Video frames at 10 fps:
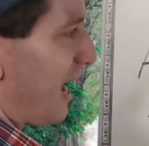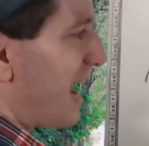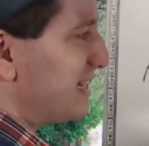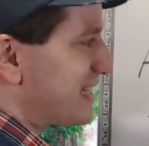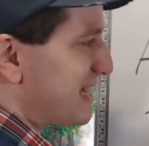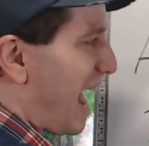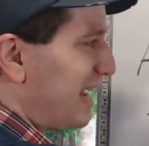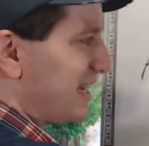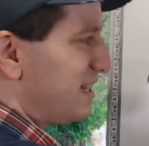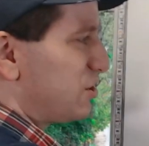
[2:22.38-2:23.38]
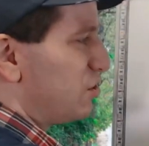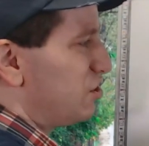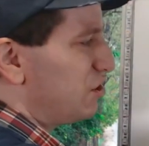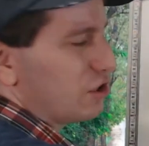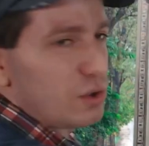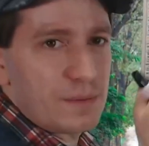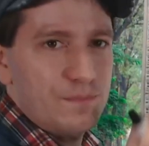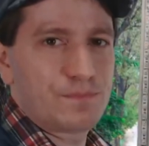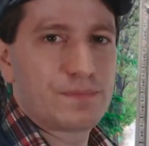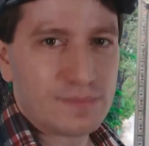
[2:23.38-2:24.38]
I decided to do
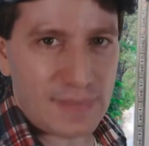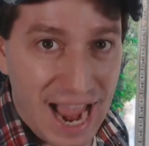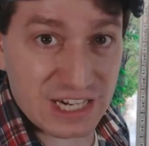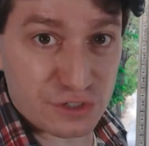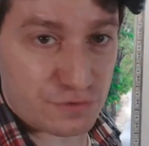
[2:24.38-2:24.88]
action